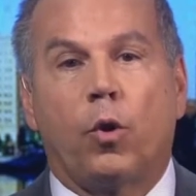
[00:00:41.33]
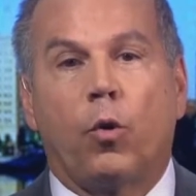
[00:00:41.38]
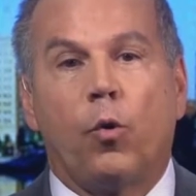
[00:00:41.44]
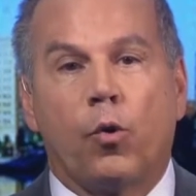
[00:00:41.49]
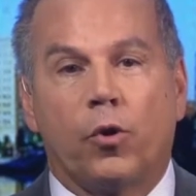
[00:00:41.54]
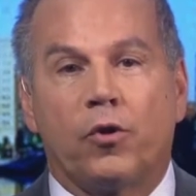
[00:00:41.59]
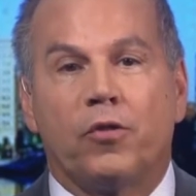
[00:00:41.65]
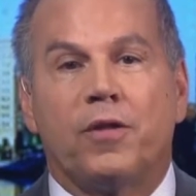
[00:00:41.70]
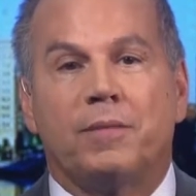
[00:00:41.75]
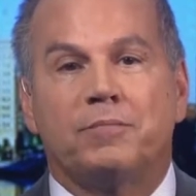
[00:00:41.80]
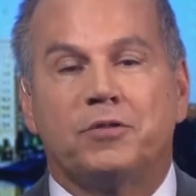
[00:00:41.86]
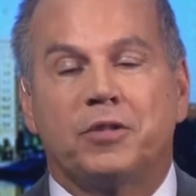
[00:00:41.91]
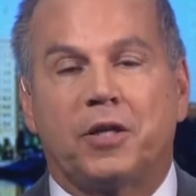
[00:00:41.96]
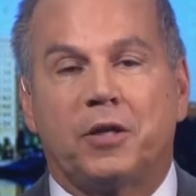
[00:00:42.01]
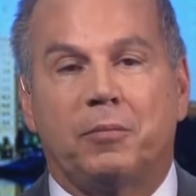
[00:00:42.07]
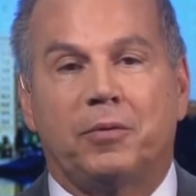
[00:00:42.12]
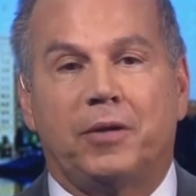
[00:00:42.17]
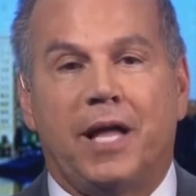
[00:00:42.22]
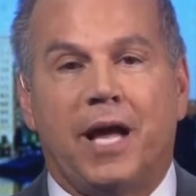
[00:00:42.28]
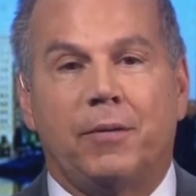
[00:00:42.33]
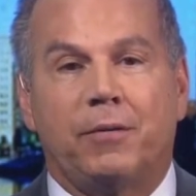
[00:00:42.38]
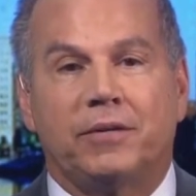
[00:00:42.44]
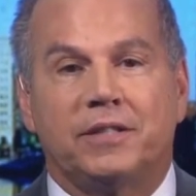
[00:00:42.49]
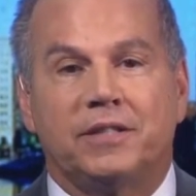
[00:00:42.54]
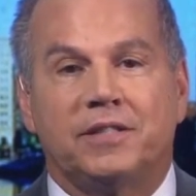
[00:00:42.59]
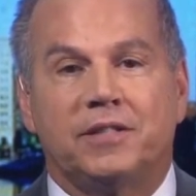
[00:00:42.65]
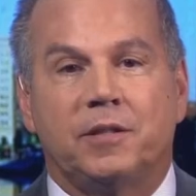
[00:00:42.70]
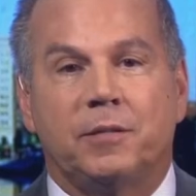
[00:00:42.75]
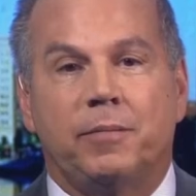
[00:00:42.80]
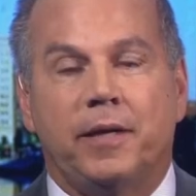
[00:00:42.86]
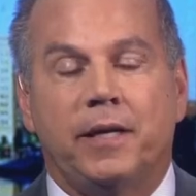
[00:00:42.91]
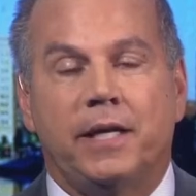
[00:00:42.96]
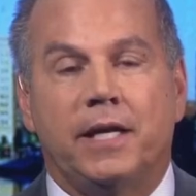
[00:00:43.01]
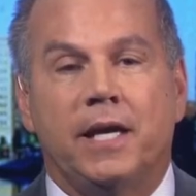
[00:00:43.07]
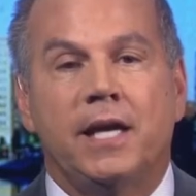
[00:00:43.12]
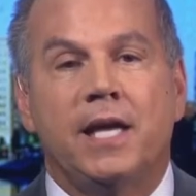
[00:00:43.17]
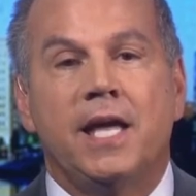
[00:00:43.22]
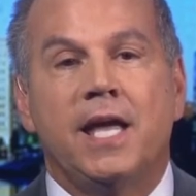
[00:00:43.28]
order them to comply with the
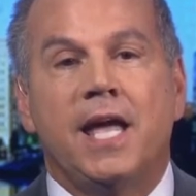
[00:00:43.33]
subpoena.